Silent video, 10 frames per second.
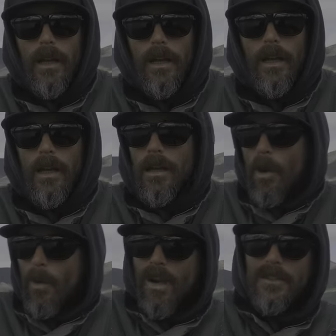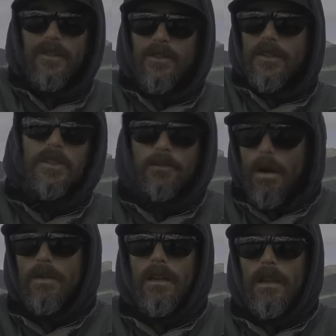on it, watch a fish
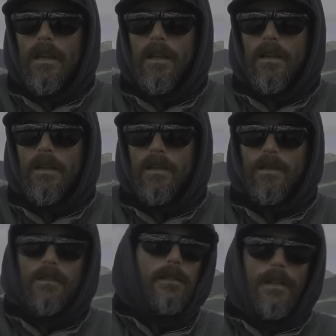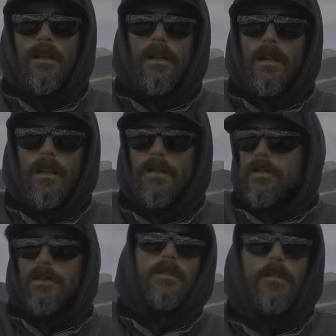smoke it somehow, and
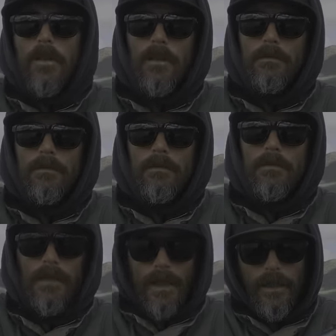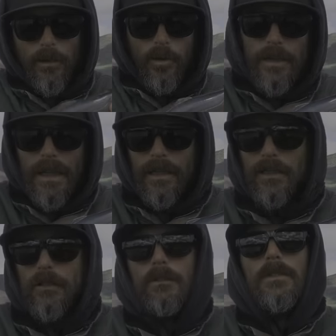you still don't hook them. And they got two
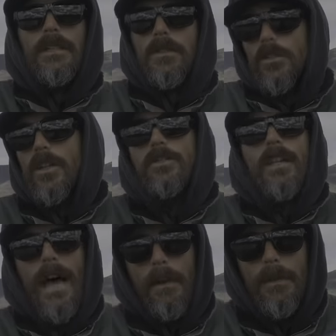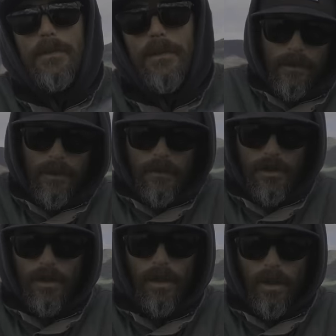dangling trebles. It just happens. That's
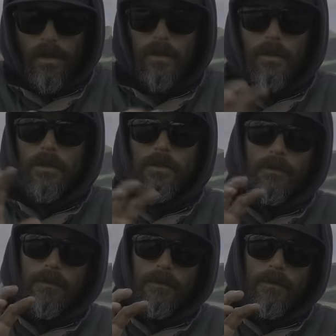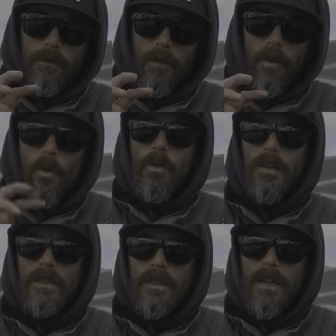just a little
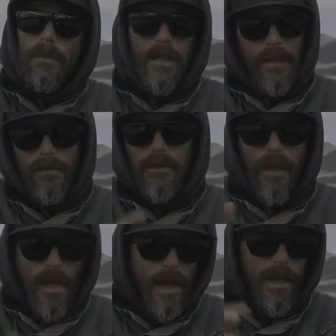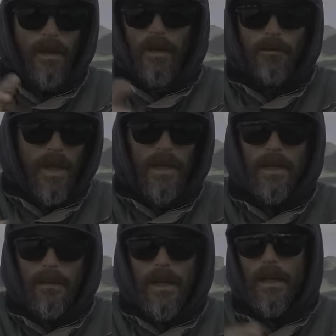warning to anybody. If like, hey, I'm not
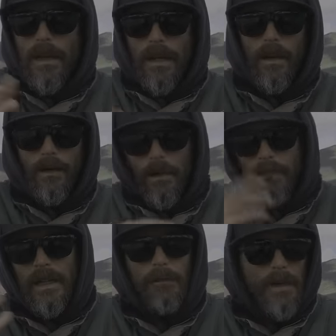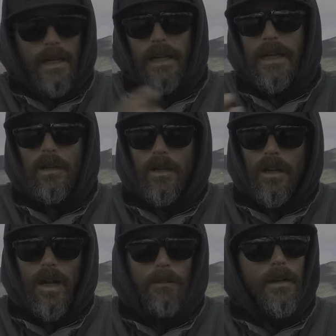getting bit, I'm getting bit and I can't
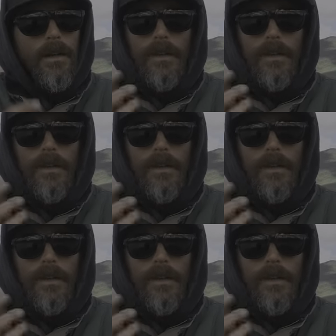hook up.